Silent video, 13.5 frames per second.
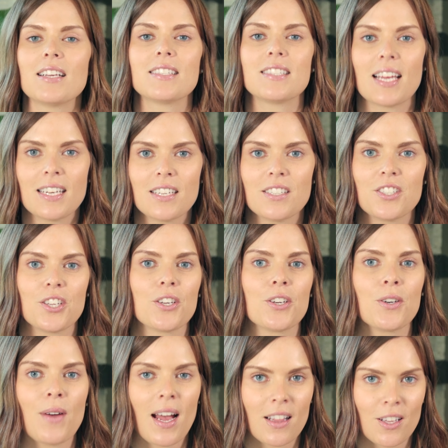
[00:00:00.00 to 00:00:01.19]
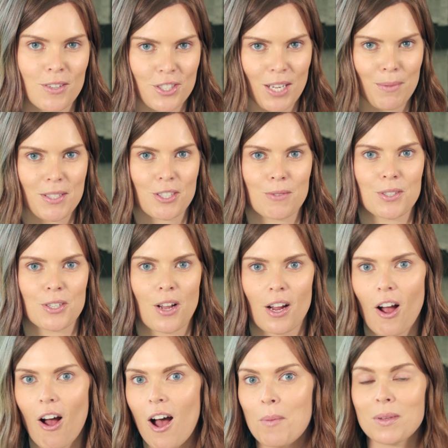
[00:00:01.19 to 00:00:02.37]
send it to hello at jamie scrimgeour dot
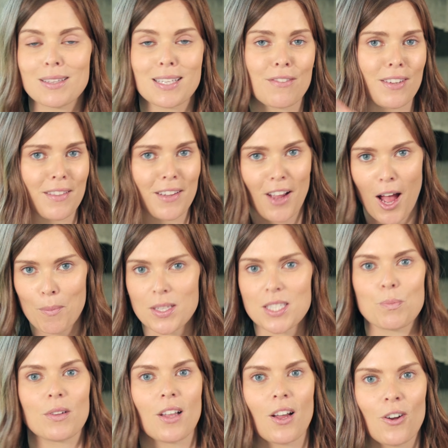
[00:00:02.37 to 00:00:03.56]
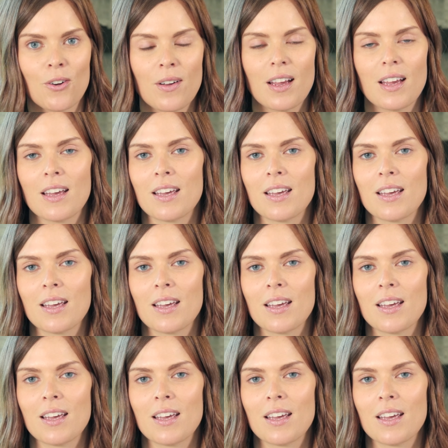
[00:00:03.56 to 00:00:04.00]
com, leave it in the comments below.